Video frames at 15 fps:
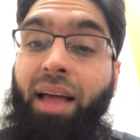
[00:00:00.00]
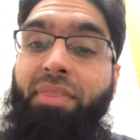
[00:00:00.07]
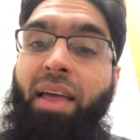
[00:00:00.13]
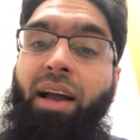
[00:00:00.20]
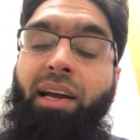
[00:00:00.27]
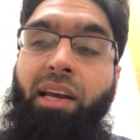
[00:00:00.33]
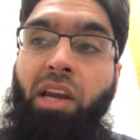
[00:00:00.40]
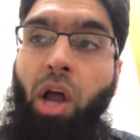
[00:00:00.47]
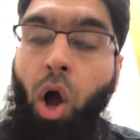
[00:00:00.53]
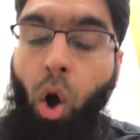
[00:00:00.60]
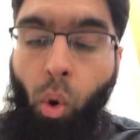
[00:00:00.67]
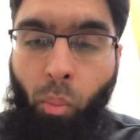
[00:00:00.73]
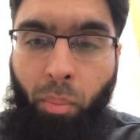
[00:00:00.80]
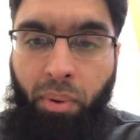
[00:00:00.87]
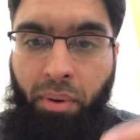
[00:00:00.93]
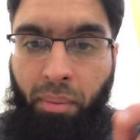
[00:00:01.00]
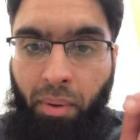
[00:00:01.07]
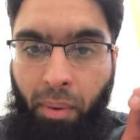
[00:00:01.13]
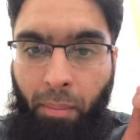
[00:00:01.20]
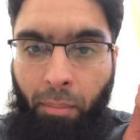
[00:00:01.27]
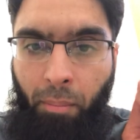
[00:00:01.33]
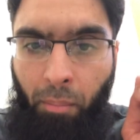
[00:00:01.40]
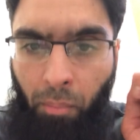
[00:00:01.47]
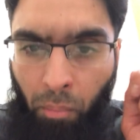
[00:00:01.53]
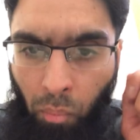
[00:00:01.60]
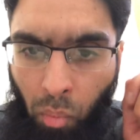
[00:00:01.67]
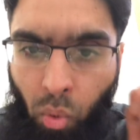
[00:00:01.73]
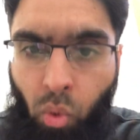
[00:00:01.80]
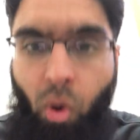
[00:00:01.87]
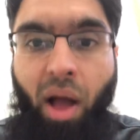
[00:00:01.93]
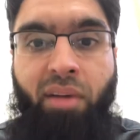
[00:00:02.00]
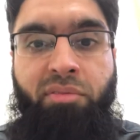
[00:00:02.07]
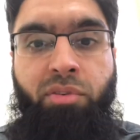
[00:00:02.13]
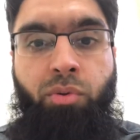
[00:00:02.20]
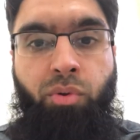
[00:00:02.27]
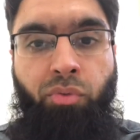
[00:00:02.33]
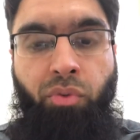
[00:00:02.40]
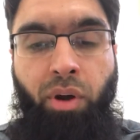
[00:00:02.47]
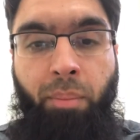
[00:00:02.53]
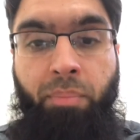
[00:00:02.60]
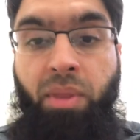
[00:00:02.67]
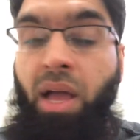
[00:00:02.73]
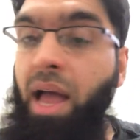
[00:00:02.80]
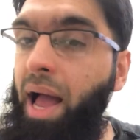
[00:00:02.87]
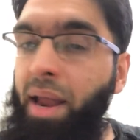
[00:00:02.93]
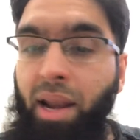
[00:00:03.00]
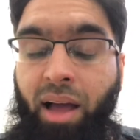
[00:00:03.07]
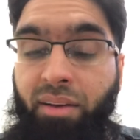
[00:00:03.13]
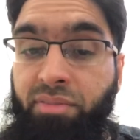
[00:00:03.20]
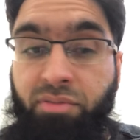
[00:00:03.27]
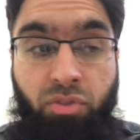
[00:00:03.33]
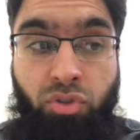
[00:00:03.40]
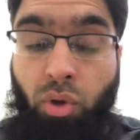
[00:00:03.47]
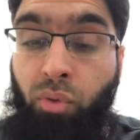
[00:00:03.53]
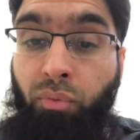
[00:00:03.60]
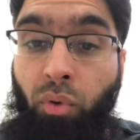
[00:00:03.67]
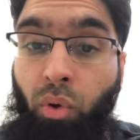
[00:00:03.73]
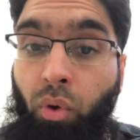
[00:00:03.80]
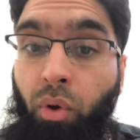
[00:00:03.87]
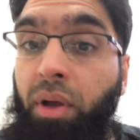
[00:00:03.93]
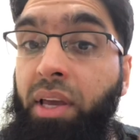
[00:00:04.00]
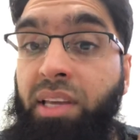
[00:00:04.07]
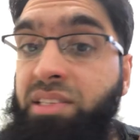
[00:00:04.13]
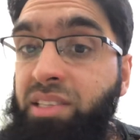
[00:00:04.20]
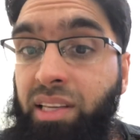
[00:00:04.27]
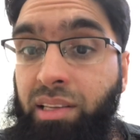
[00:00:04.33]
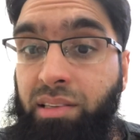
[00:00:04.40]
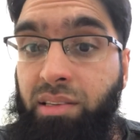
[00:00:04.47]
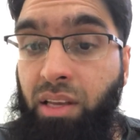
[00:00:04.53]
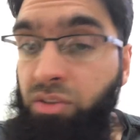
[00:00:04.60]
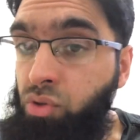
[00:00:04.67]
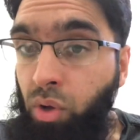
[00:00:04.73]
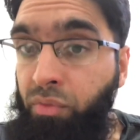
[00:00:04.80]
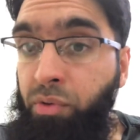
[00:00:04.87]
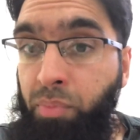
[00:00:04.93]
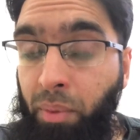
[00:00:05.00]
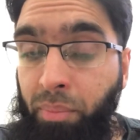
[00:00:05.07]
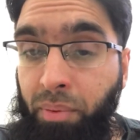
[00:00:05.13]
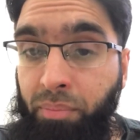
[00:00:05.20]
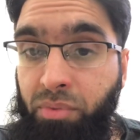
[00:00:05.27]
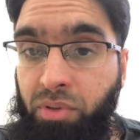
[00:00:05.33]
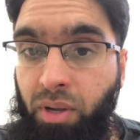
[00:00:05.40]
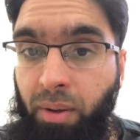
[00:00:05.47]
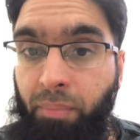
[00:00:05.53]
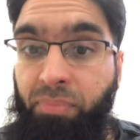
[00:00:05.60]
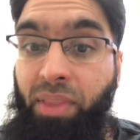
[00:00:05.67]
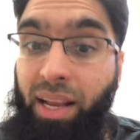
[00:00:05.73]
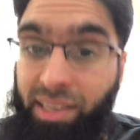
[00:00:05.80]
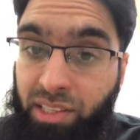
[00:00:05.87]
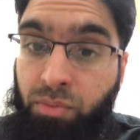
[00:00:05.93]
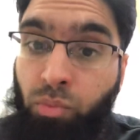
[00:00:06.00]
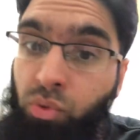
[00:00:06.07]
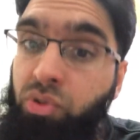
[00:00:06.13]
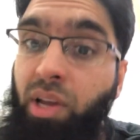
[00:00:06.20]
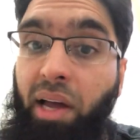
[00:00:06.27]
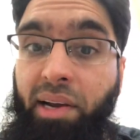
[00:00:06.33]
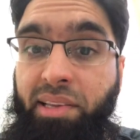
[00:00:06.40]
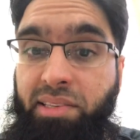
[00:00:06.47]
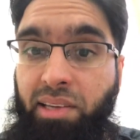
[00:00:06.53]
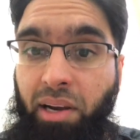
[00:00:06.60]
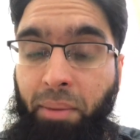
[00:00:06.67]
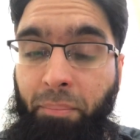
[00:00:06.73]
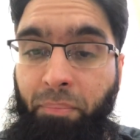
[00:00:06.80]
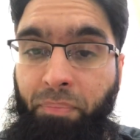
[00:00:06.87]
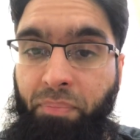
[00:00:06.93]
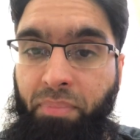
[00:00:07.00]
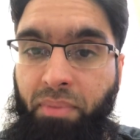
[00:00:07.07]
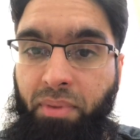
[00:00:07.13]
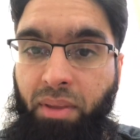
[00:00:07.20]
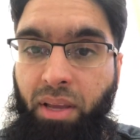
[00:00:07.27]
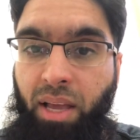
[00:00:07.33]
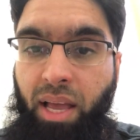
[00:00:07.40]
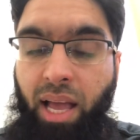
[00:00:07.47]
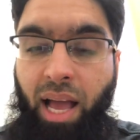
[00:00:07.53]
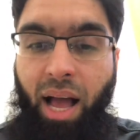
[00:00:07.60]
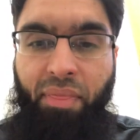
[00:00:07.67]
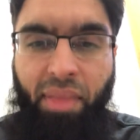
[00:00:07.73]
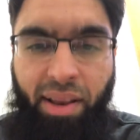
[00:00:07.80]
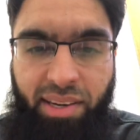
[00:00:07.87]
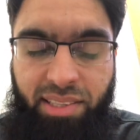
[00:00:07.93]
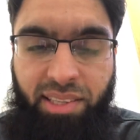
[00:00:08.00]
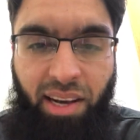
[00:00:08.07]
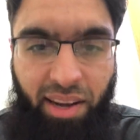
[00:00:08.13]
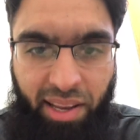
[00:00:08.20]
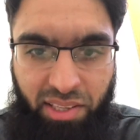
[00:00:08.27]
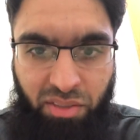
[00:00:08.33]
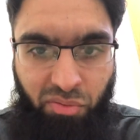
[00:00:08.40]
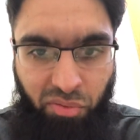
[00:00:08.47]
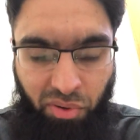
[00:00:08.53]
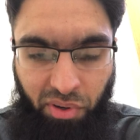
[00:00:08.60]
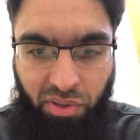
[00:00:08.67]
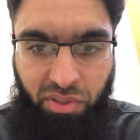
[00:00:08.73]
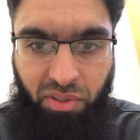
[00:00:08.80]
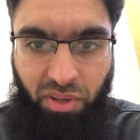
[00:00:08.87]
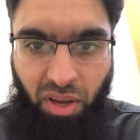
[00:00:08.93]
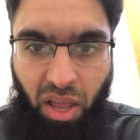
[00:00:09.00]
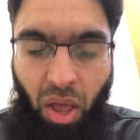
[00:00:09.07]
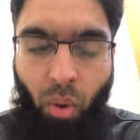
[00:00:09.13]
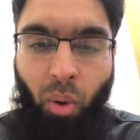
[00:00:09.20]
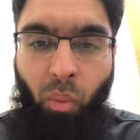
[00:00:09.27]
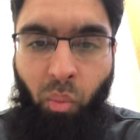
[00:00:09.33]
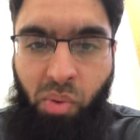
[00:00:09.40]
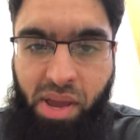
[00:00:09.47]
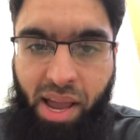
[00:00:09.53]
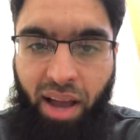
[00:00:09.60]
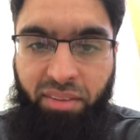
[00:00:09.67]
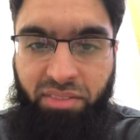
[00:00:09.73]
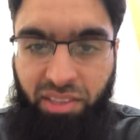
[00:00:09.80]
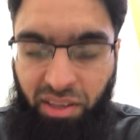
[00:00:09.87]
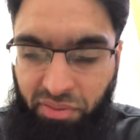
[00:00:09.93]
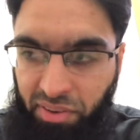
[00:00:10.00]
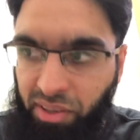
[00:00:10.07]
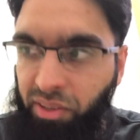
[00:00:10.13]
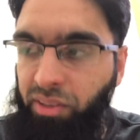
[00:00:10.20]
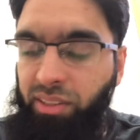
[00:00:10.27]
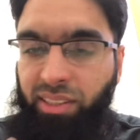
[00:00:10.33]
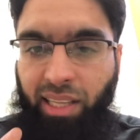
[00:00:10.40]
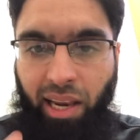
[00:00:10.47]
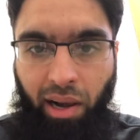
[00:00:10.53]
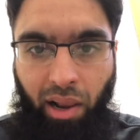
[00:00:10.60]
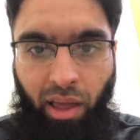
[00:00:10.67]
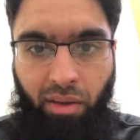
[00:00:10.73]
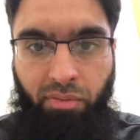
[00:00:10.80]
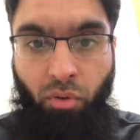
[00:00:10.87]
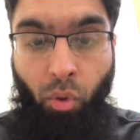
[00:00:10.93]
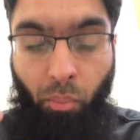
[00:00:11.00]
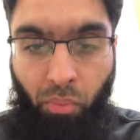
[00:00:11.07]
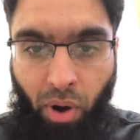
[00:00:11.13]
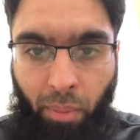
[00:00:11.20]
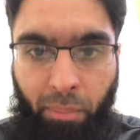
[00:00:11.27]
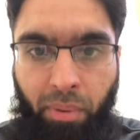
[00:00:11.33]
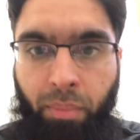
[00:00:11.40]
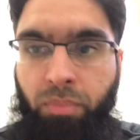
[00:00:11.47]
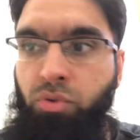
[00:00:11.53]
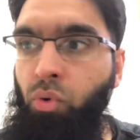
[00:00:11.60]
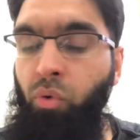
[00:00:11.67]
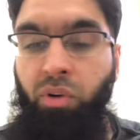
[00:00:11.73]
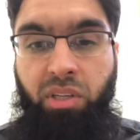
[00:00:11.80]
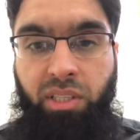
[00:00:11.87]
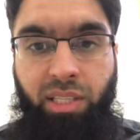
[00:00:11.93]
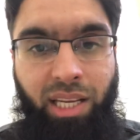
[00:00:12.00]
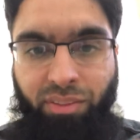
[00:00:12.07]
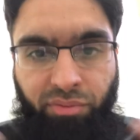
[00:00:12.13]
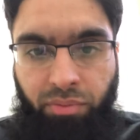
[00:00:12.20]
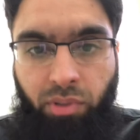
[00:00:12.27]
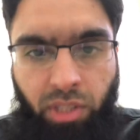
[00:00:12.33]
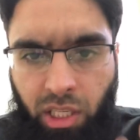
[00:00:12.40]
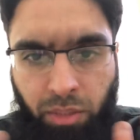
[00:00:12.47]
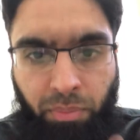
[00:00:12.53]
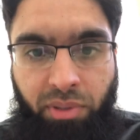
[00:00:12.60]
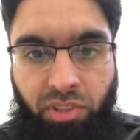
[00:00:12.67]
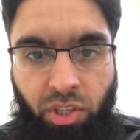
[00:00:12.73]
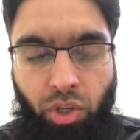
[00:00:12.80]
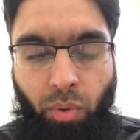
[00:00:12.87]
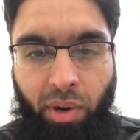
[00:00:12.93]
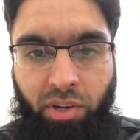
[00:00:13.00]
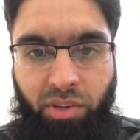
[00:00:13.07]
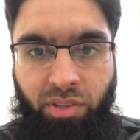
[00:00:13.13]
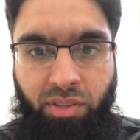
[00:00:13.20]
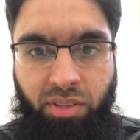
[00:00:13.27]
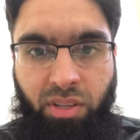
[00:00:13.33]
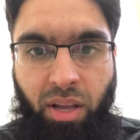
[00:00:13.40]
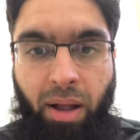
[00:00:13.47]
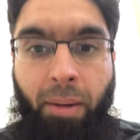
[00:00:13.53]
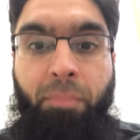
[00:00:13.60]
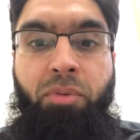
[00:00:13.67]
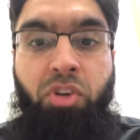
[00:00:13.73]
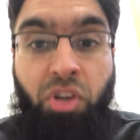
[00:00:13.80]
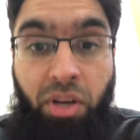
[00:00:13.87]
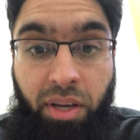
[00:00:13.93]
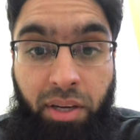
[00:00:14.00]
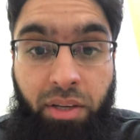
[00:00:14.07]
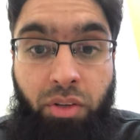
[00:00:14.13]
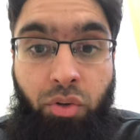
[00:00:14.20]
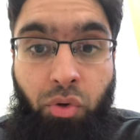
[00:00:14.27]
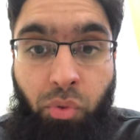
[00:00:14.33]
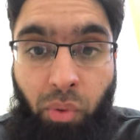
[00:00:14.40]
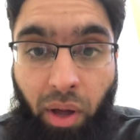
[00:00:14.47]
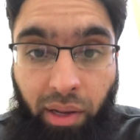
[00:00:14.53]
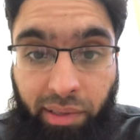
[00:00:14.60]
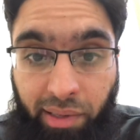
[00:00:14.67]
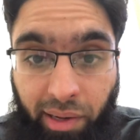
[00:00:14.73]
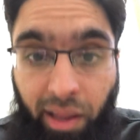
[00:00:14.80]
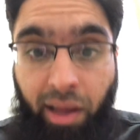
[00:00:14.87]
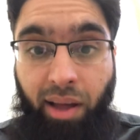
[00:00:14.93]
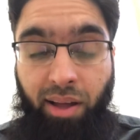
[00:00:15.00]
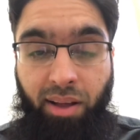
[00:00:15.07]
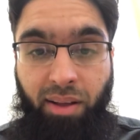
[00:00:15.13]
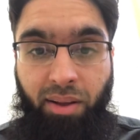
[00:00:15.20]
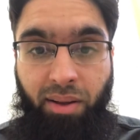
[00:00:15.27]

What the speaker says: that can open more avenues for him and solve his needs and solve his problems. That is Musa alayhi salam. And that is the lesson for us. When we have difficulties in our life or problems or desperate situations, turn to Allah.